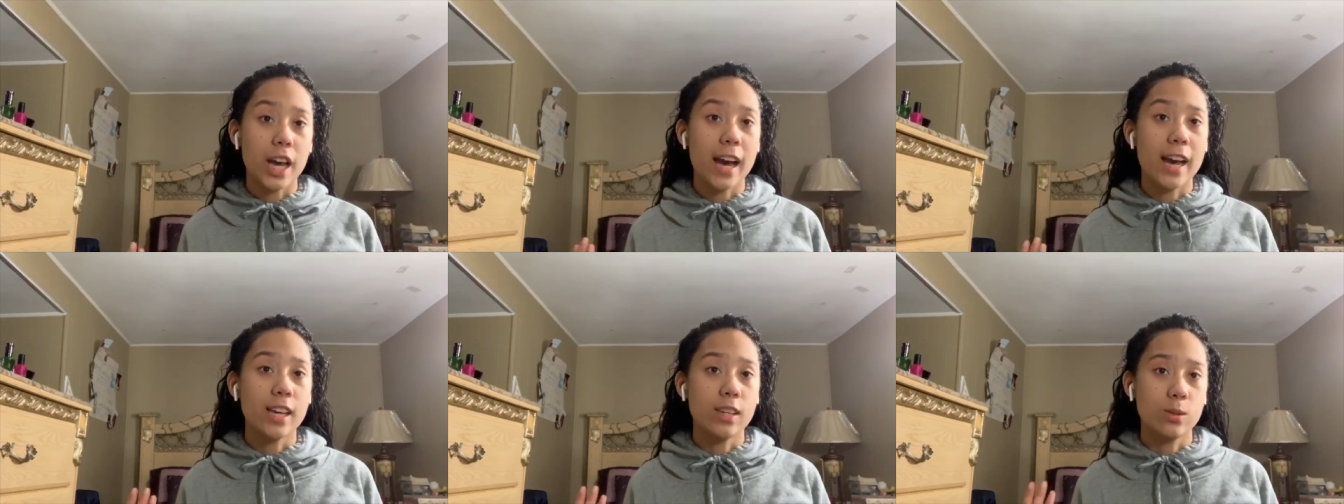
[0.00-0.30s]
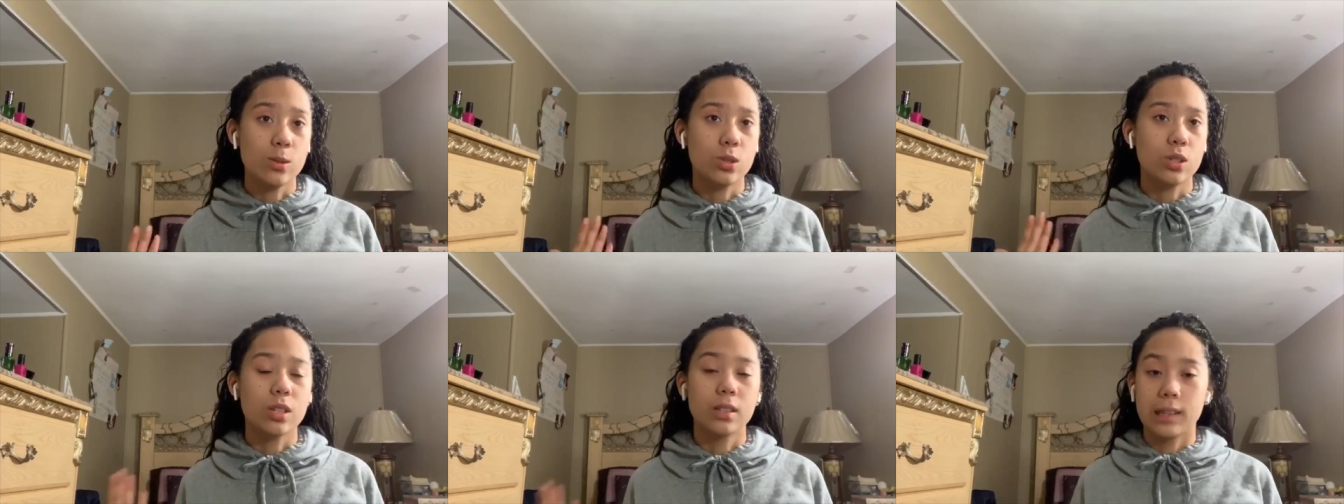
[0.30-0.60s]
I
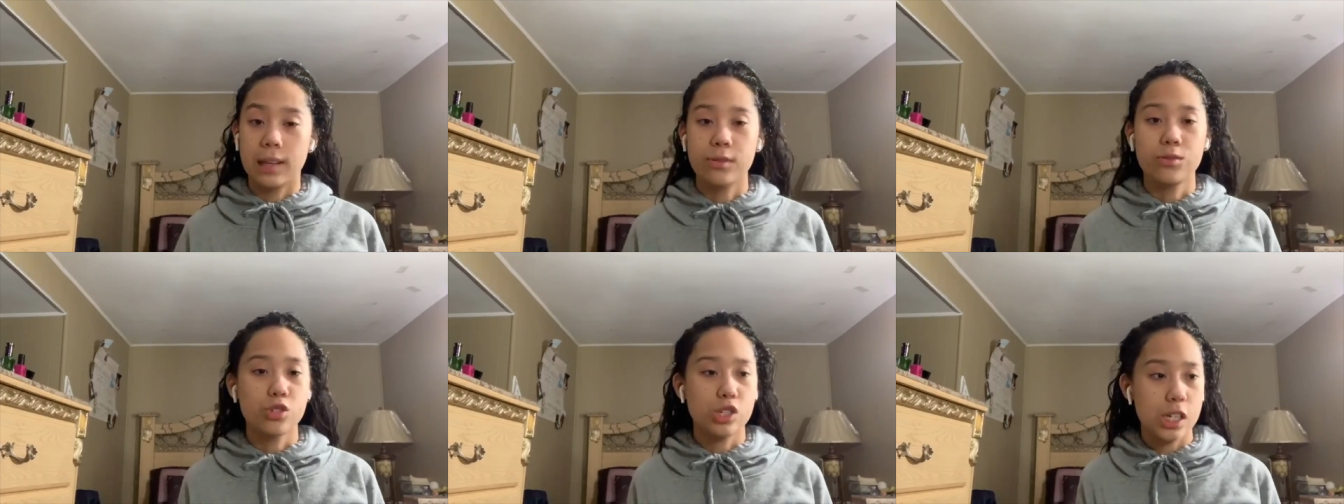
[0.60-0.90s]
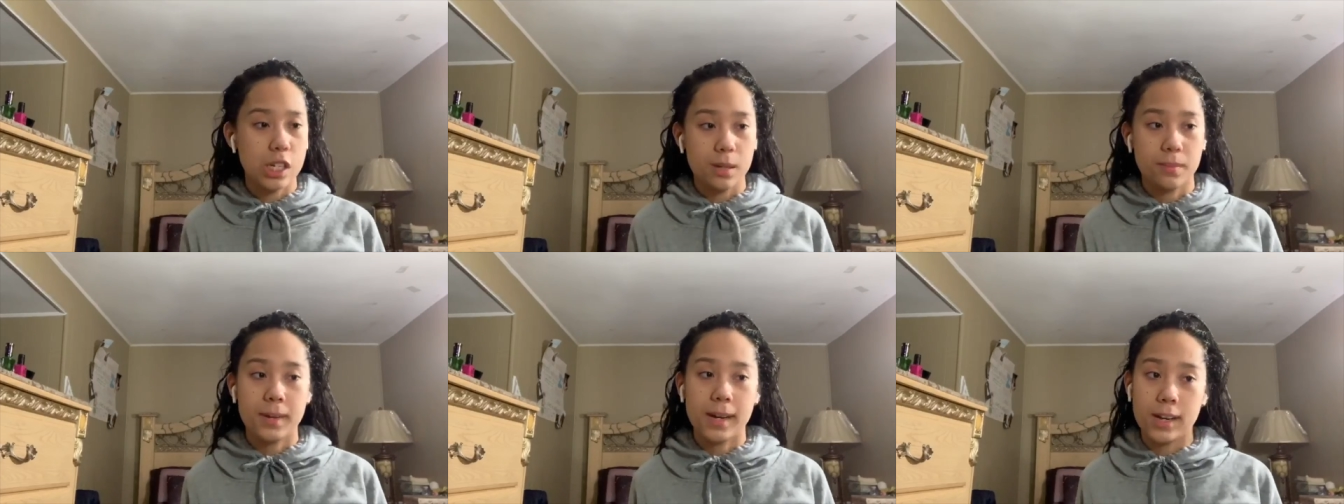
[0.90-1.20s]
used to love
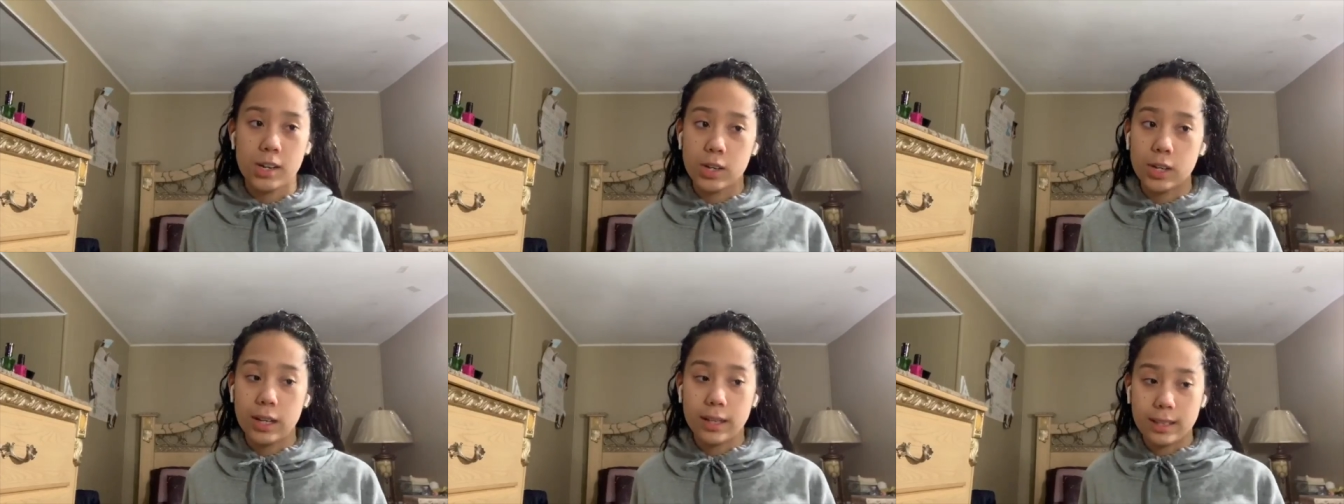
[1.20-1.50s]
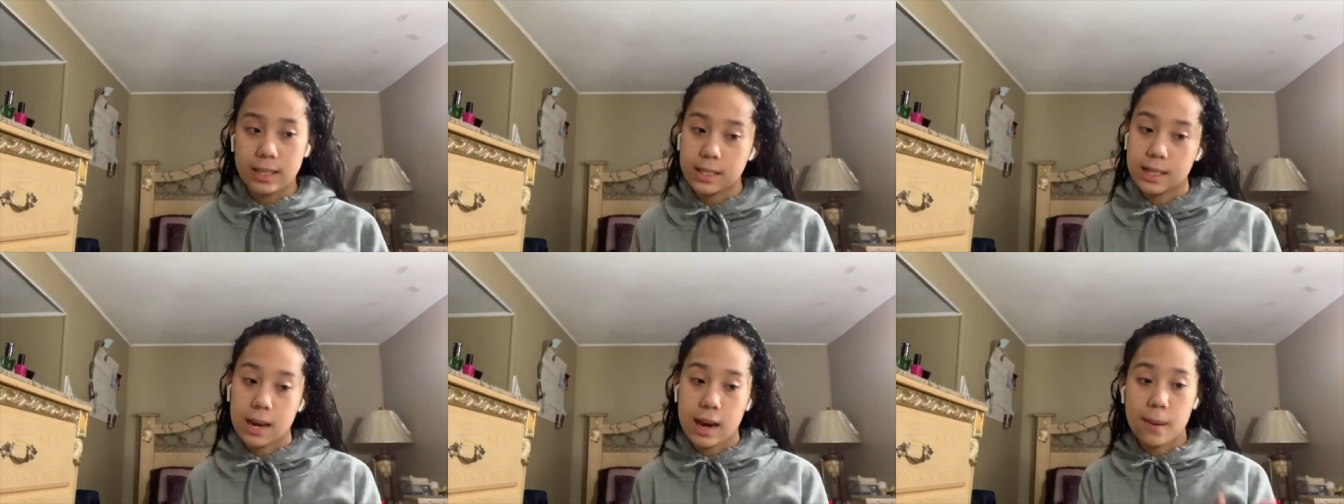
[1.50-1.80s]
straightening my hair all
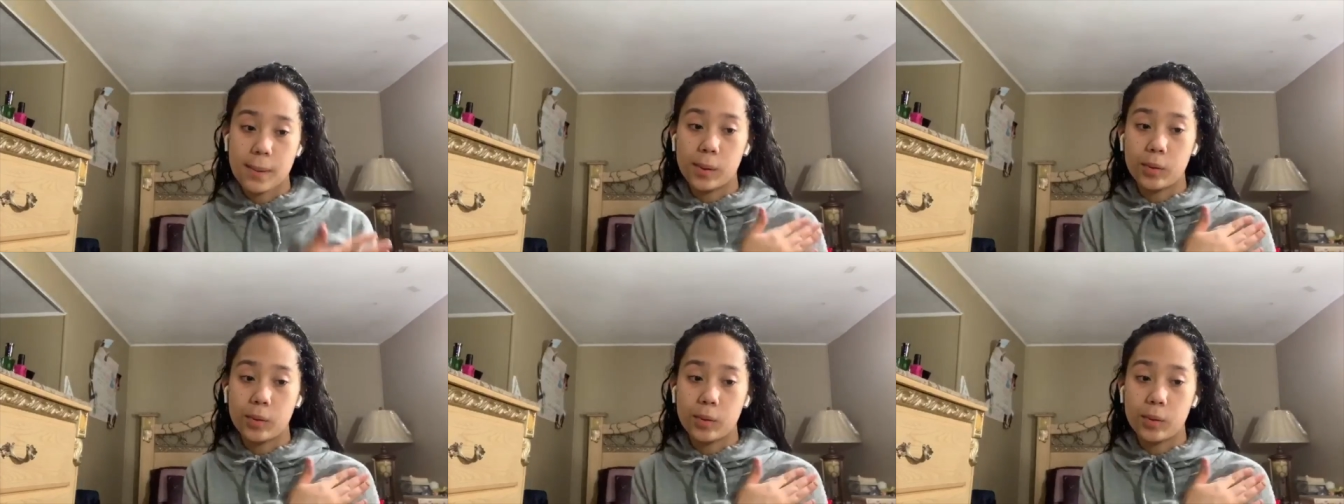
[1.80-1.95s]
the time.